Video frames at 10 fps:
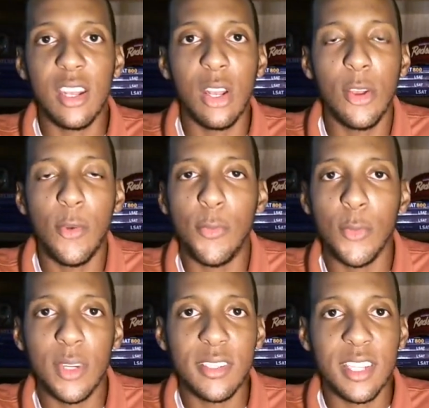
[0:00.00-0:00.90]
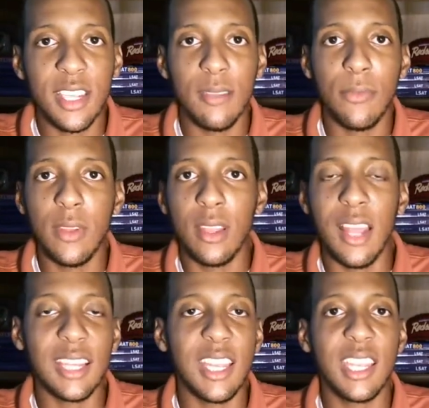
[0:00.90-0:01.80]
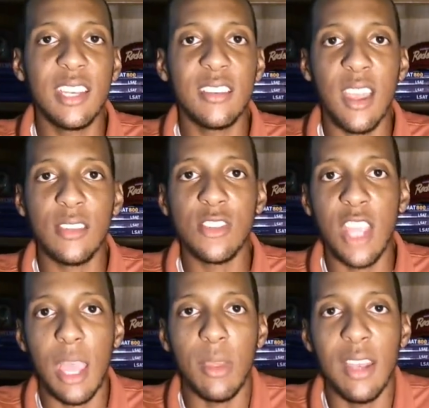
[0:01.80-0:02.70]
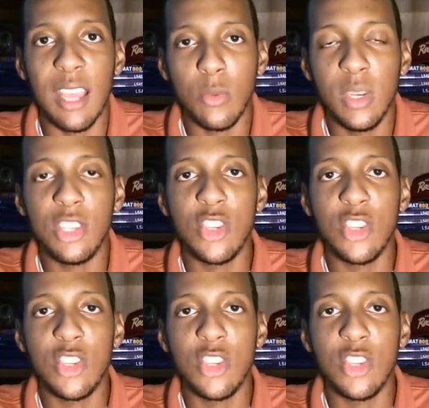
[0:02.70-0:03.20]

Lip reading: get a little frisky and feel like they can test Champ, and that's when he